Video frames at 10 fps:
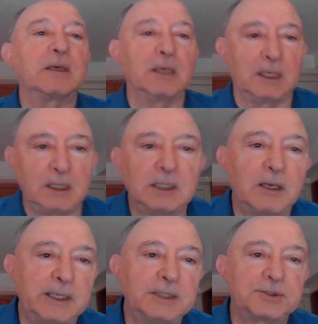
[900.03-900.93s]

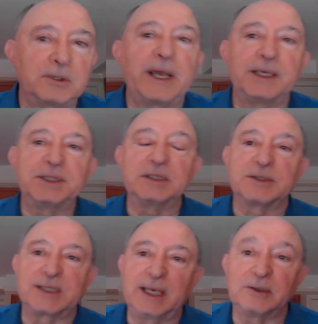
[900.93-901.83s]
Aligning Strategy and
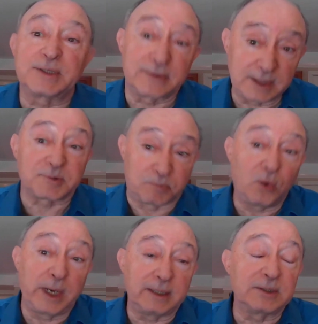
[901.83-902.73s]
Sales at this
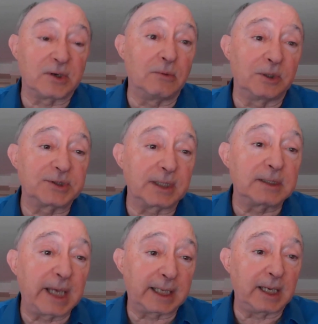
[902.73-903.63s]
point is almost a
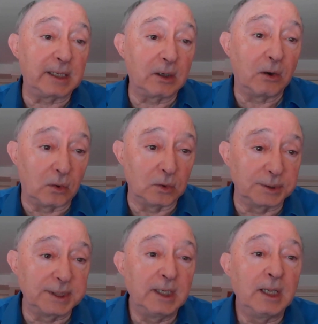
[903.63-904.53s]
decade
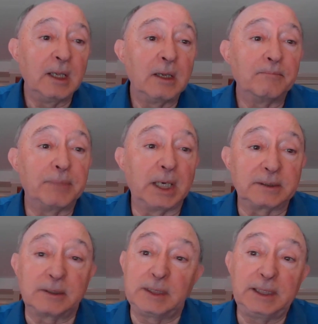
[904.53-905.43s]
old, but
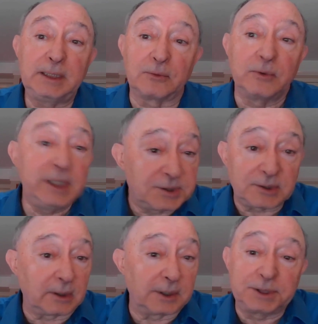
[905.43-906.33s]
the
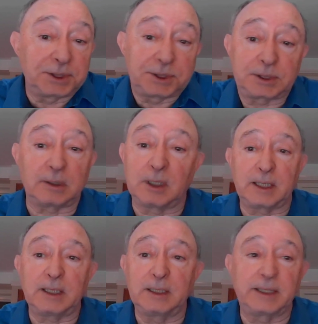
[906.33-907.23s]
research
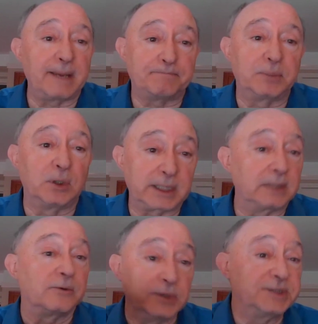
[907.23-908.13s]
in that book
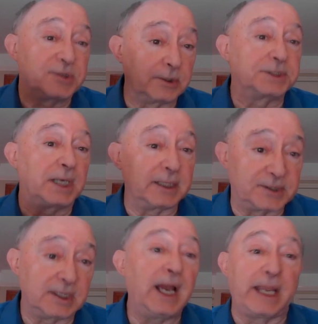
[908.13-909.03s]
and the research I
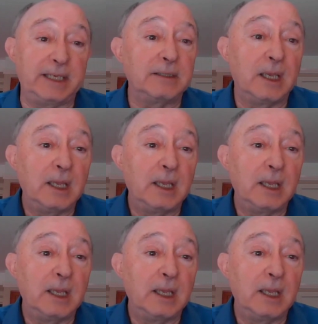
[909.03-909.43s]
cite